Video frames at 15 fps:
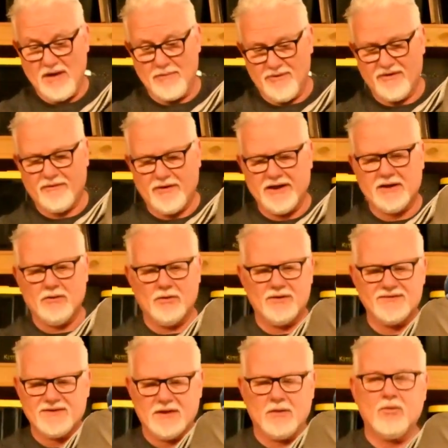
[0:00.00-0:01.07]
maybe
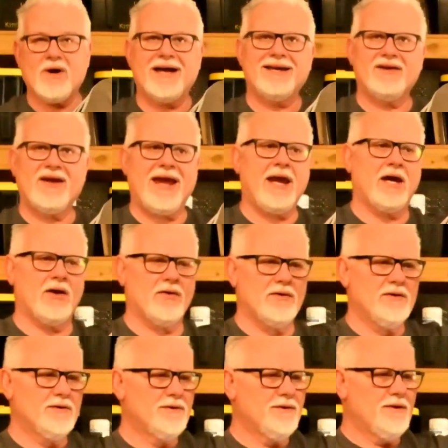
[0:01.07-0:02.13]
3/4 of the way down.